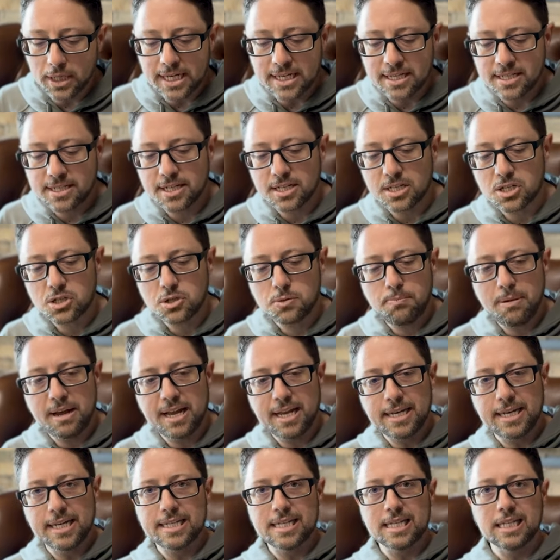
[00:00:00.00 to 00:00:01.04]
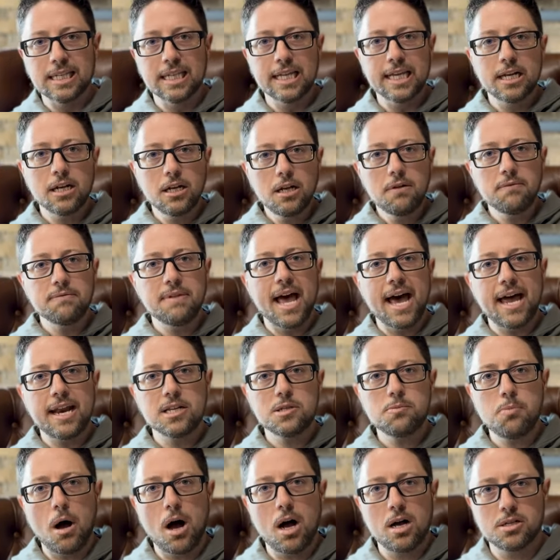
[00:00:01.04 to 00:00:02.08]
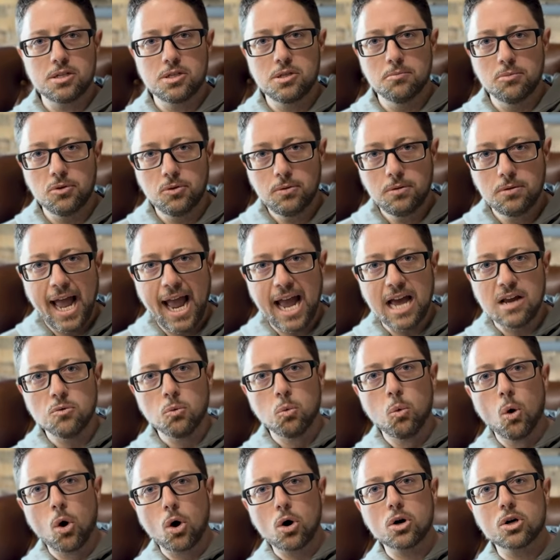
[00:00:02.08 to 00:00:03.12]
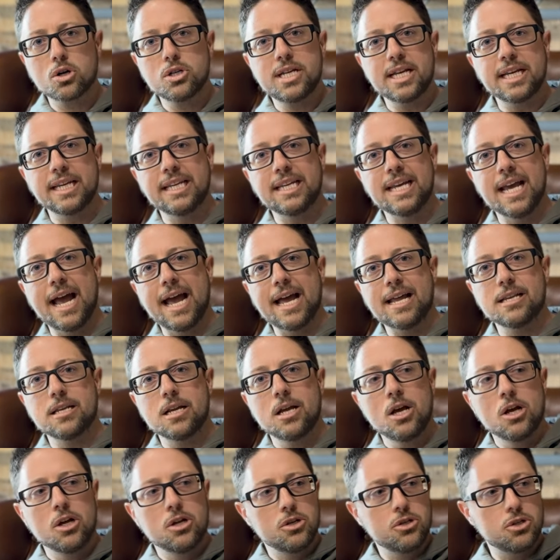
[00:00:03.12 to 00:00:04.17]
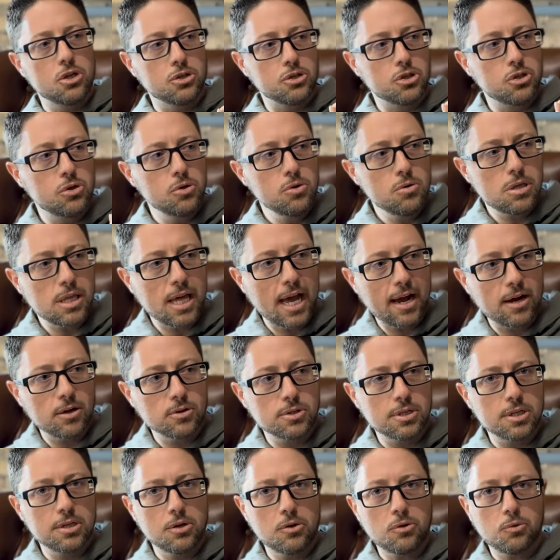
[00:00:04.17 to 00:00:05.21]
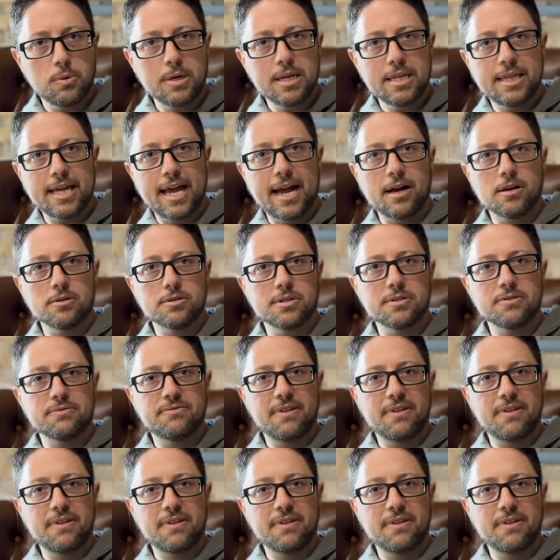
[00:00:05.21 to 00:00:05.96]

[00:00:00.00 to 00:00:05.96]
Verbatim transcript: is to spend as little of that as possible and work to get to $2,000, $3,000,